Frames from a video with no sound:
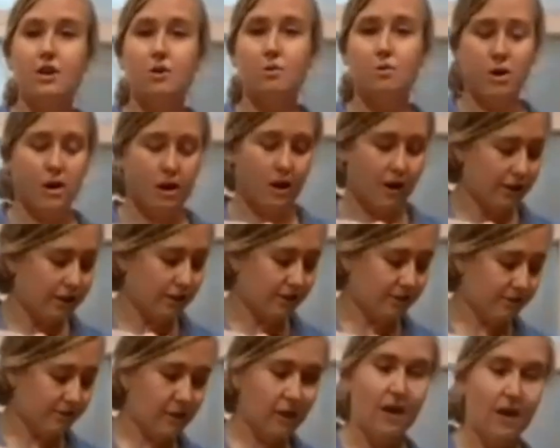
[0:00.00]
the world.
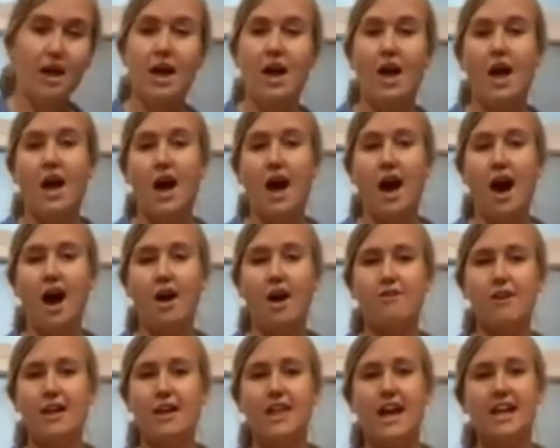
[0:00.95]
All
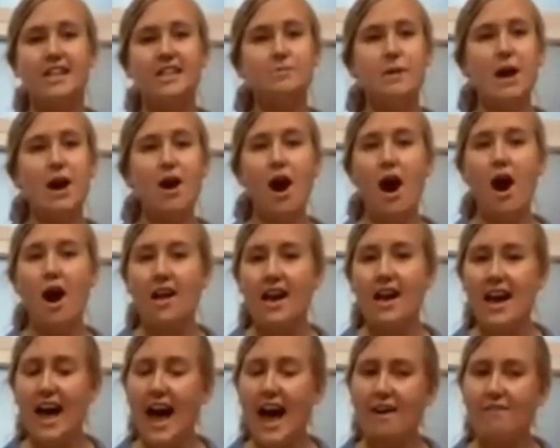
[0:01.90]
right, that's about all
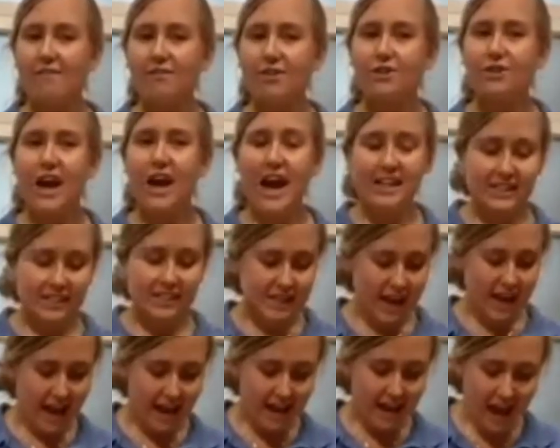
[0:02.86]
I have for you guys
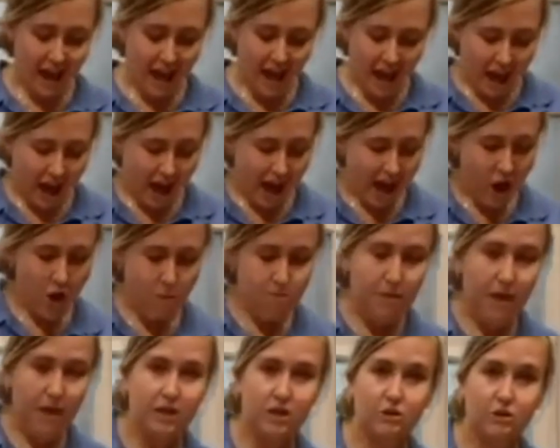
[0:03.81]
today. I
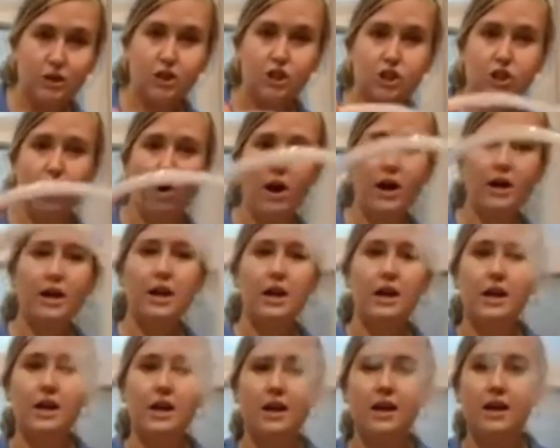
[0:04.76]
hope that you enjoyed
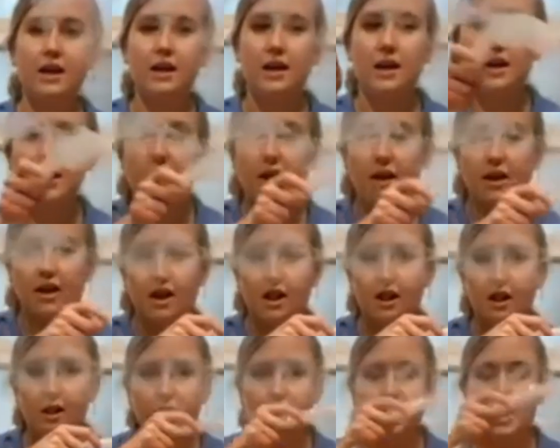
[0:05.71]

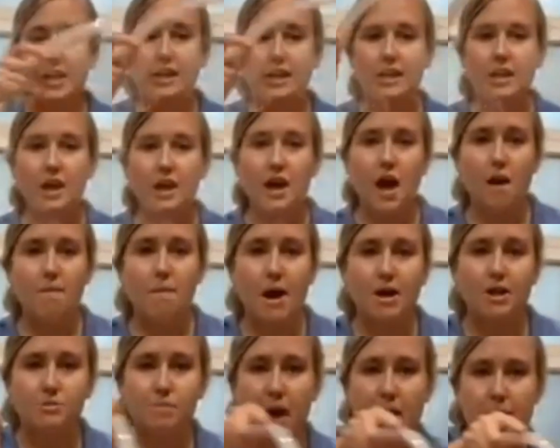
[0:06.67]
learning
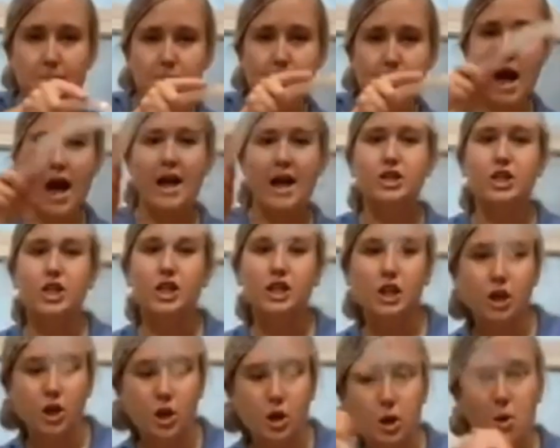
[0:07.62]
about my magic
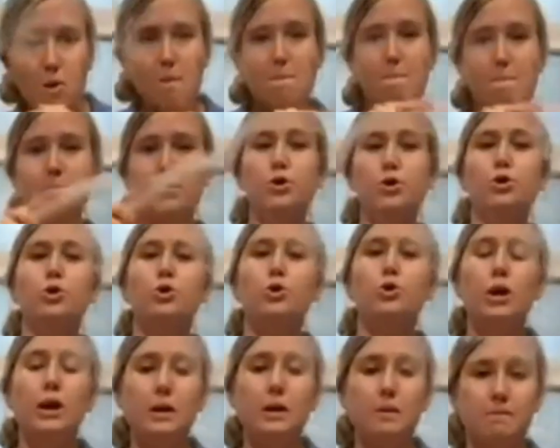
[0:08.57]

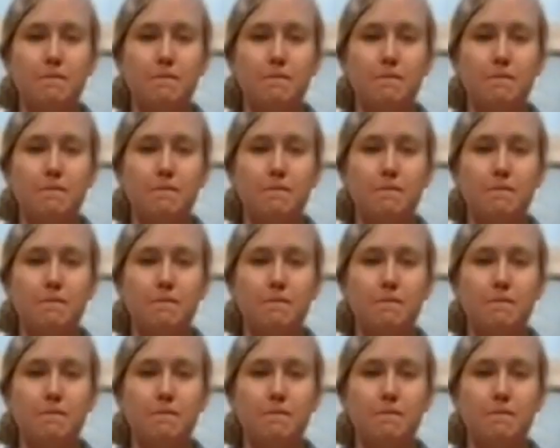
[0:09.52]
boo